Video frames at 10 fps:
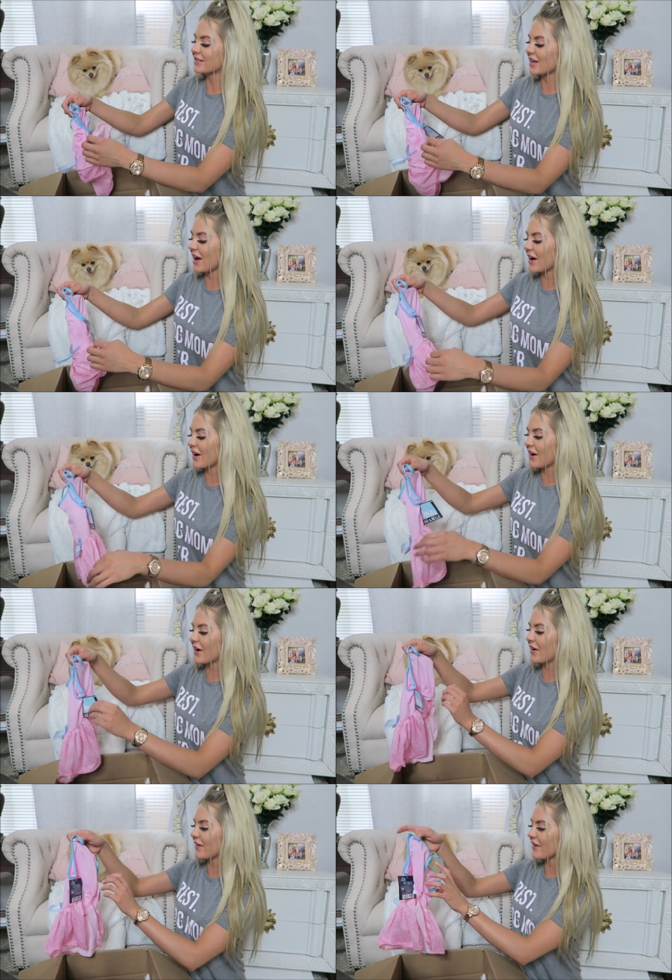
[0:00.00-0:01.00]

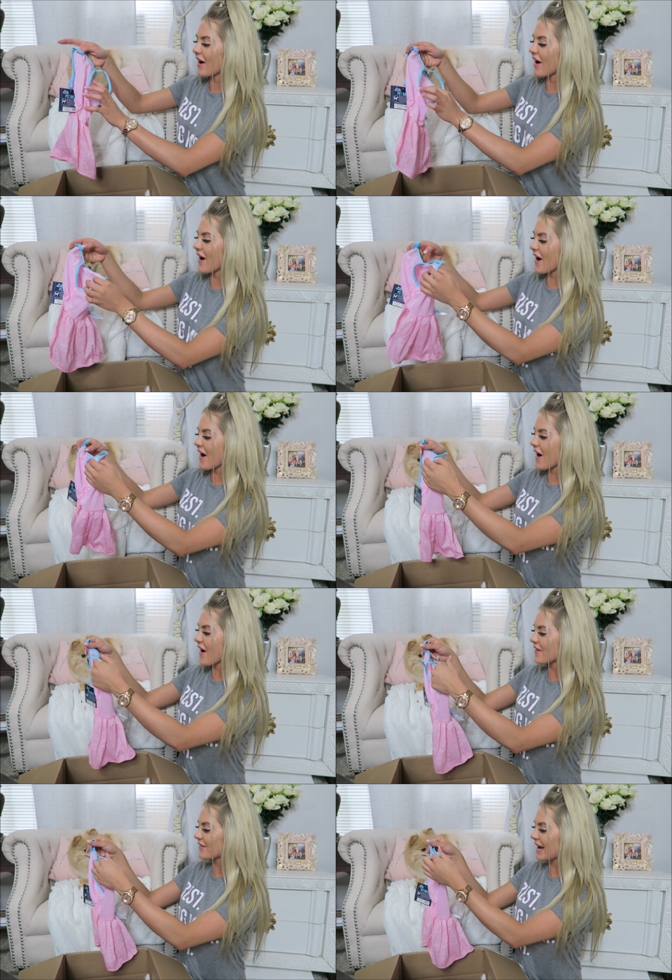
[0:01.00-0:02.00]
So,
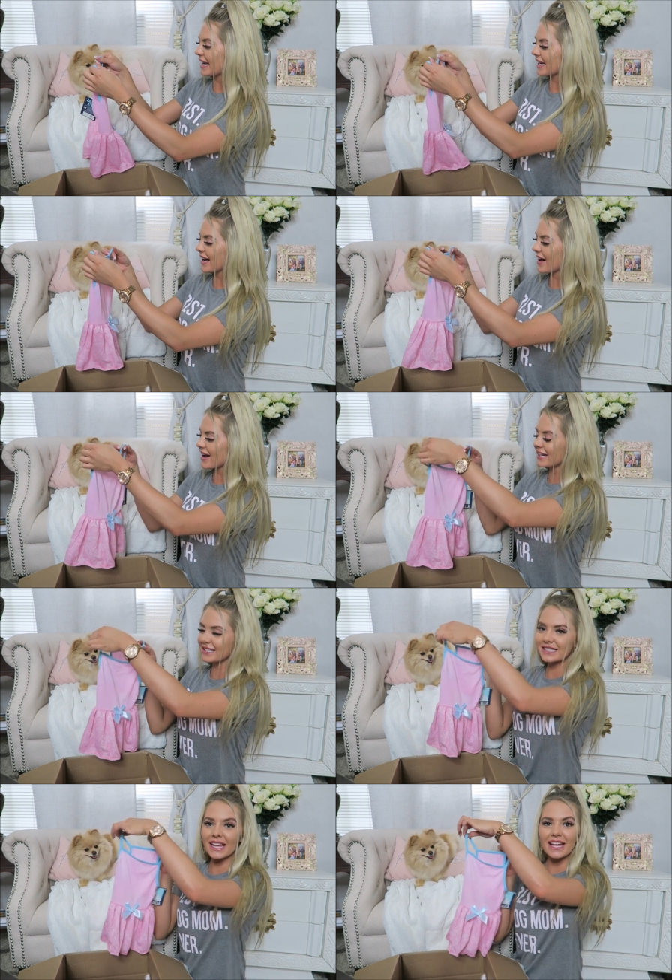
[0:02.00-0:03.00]
oh my
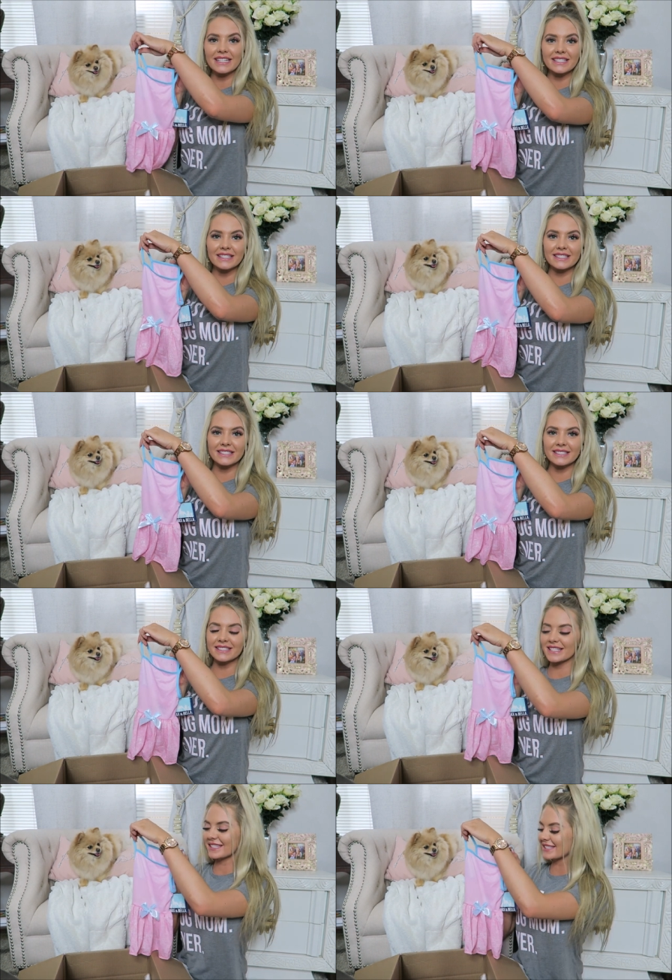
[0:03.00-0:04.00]
gosh,
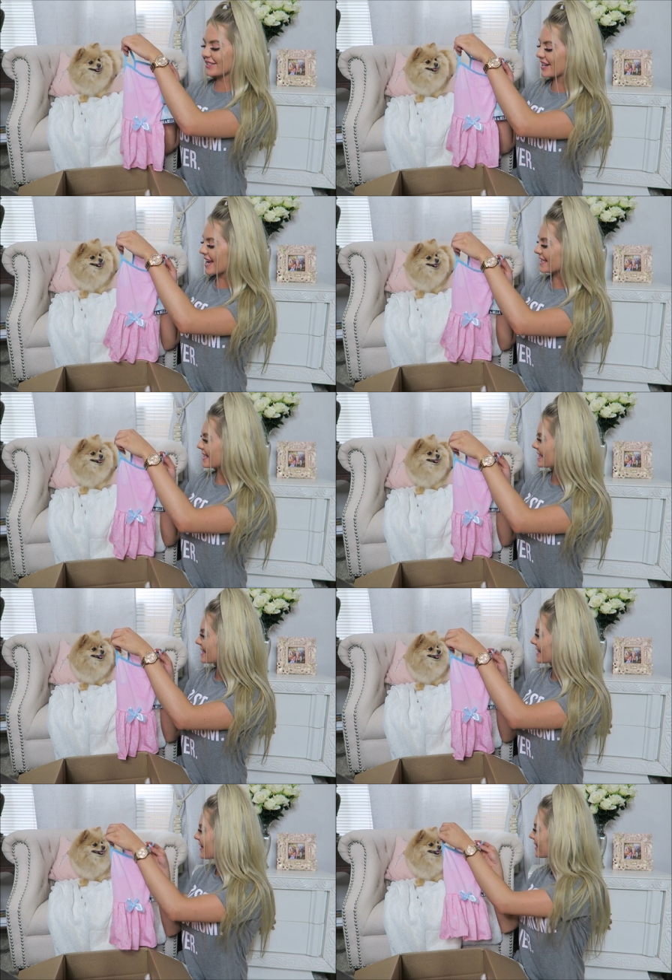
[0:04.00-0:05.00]
this dress is
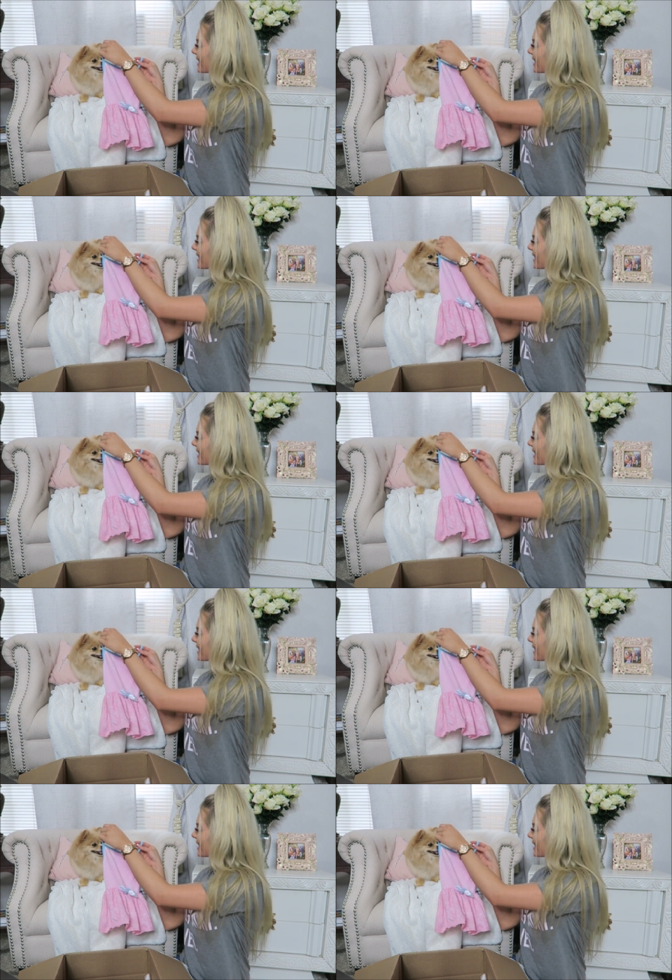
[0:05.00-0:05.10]
so